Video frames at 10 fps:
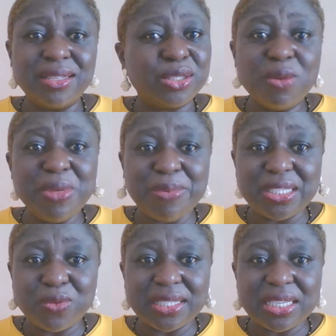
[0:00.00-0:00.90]
Don't be
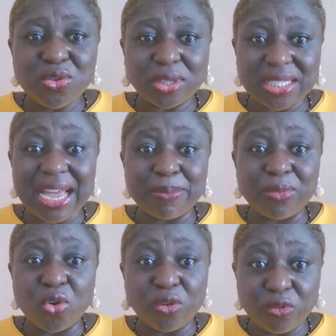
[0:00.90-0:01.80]
busy wasting your time
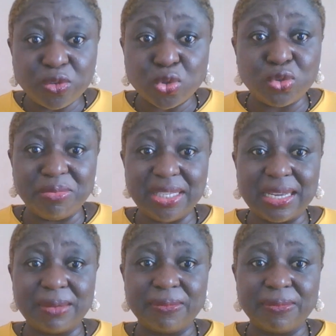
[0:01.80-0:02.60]
on social media.